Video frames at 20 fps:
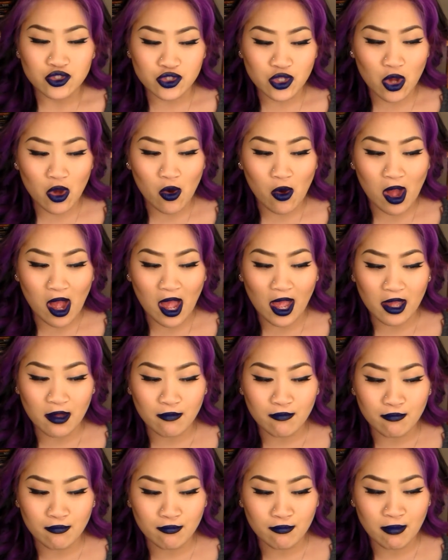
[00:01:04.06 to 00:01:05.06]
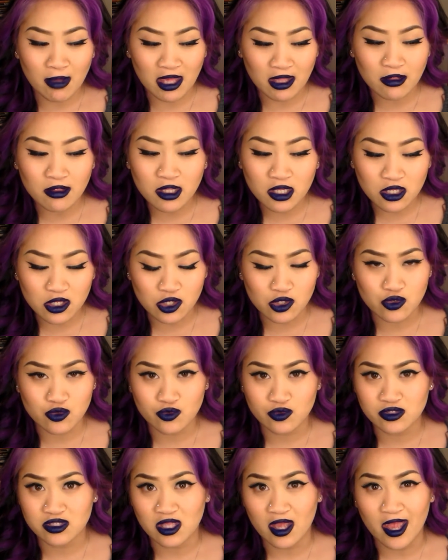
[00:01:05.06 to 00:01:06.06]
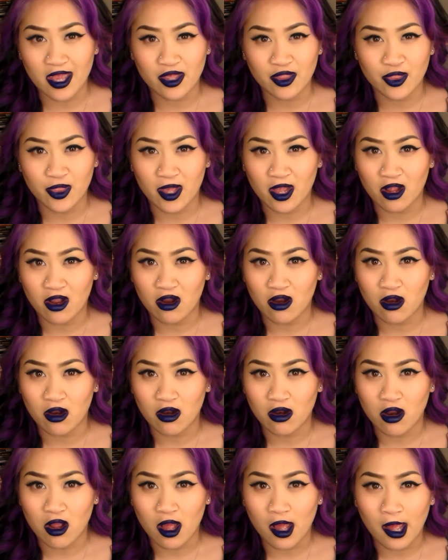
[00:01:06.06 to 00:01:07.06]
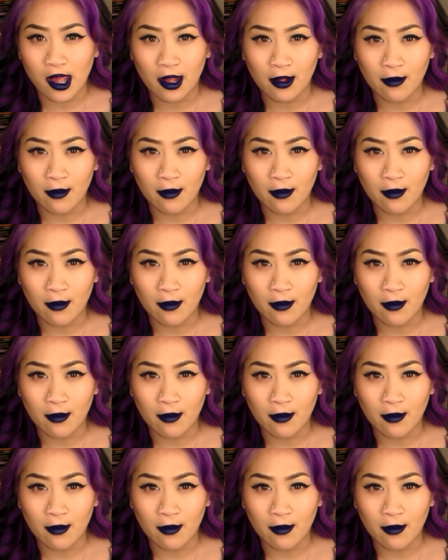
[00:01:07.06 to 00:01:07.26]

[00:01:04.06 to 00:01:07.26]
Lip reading: so I mainly use like their